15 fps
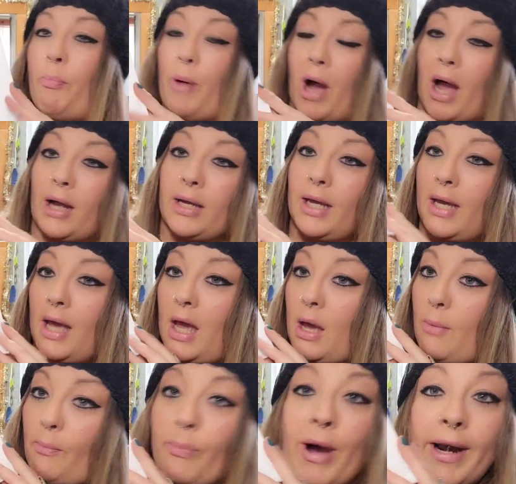a buck?
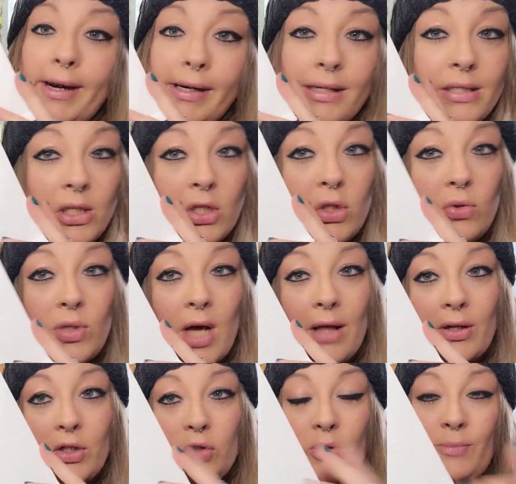But it is a new
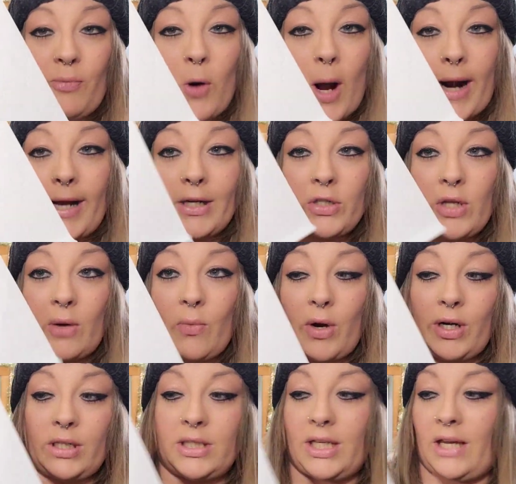Dollar Tree product, so I
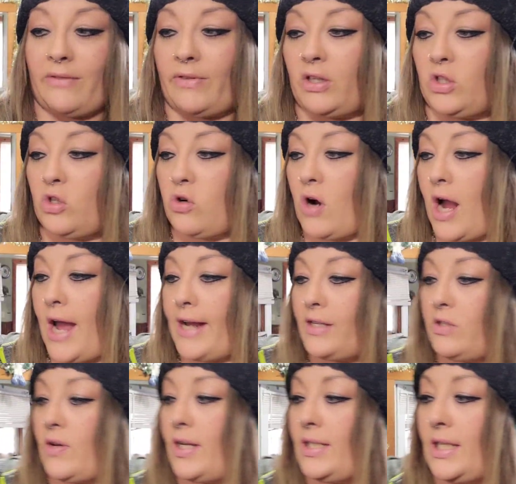wanted to give it a try,
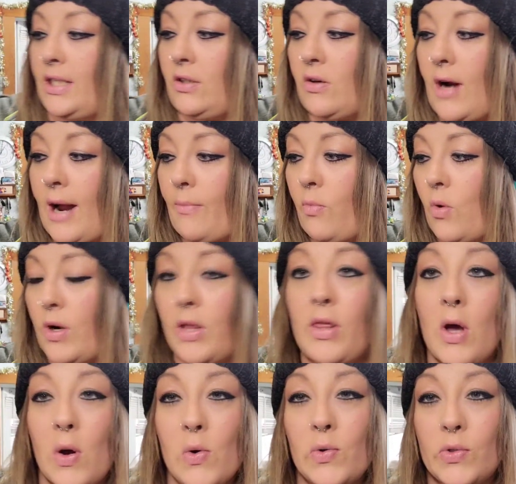so I did grab one of
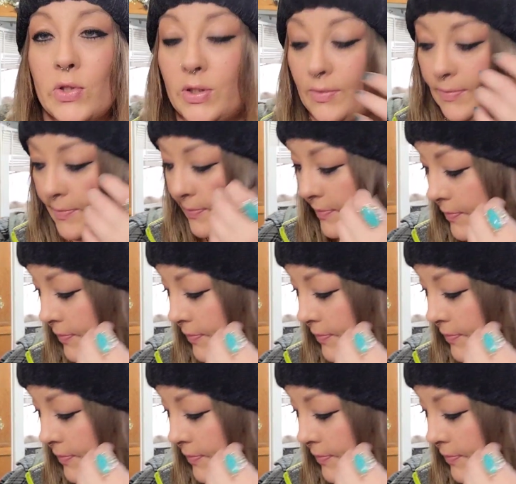those.